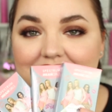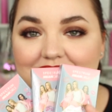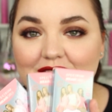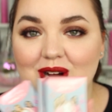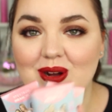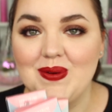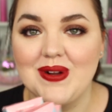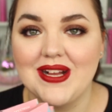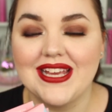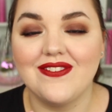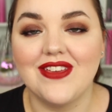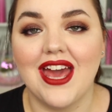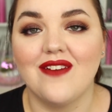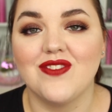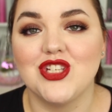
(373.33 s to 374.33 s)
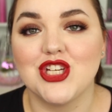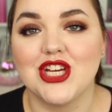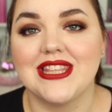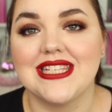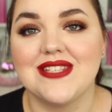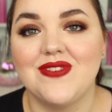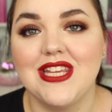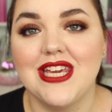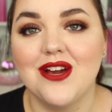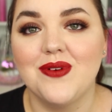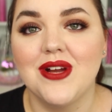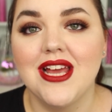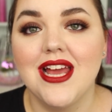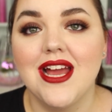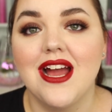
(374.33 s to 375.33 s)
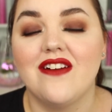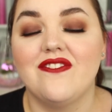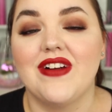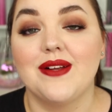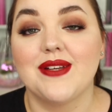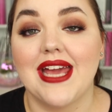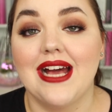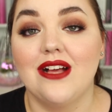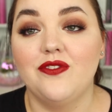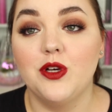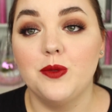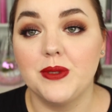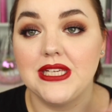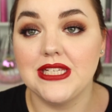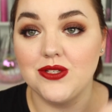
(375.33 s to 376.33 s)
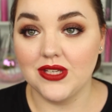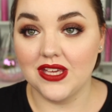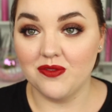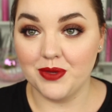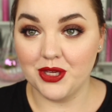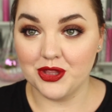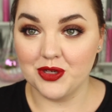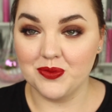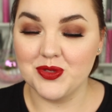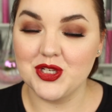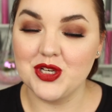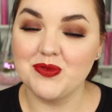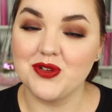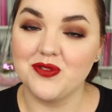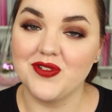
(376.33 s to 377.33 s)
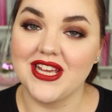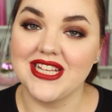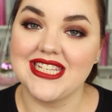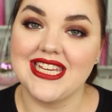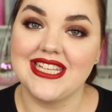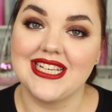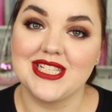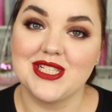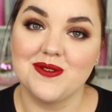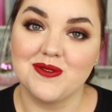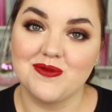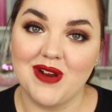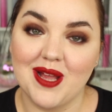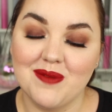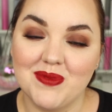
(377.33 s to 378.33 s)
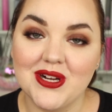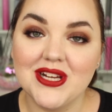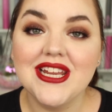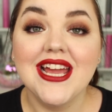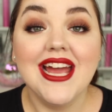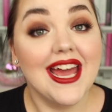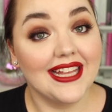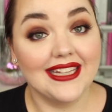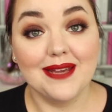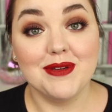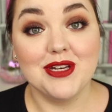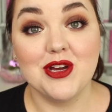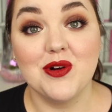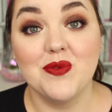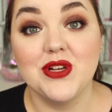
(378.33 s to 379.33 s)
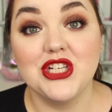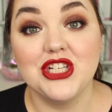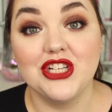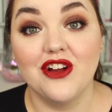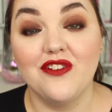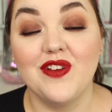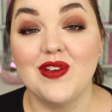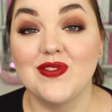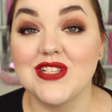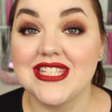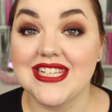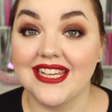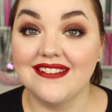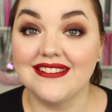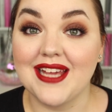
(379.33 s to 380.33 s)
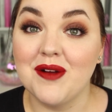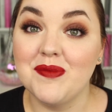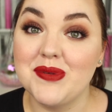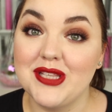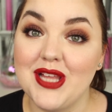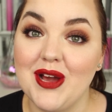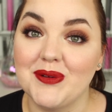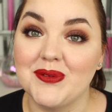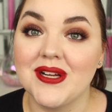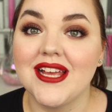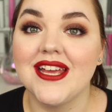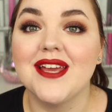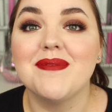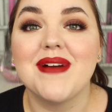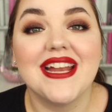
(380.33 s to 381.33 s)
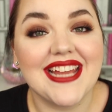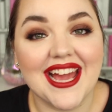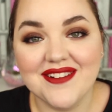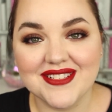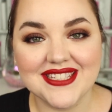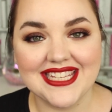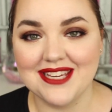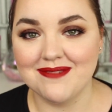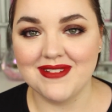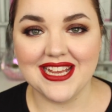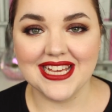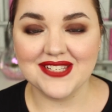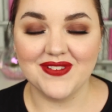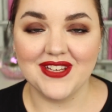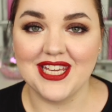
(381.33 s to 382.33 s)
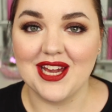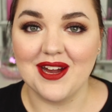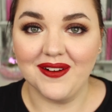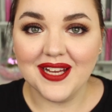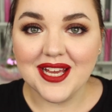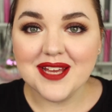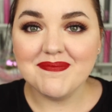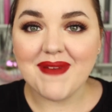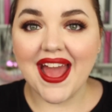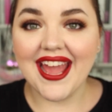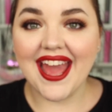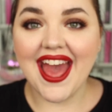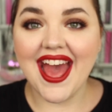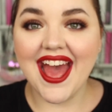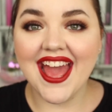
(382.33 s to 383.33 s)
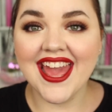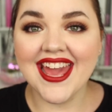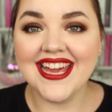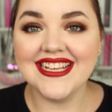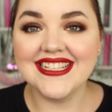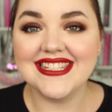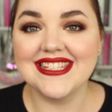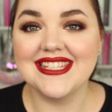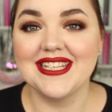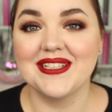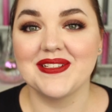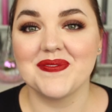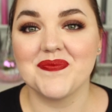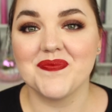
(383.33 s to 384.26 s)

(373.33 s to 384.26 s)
So if you have enjoyed this video and found it helpful, please do give me a thumbs up. Don't forget to hit that subscribe button and let me know which is your favourite style down below. And I will see you in my next video. Bye guys!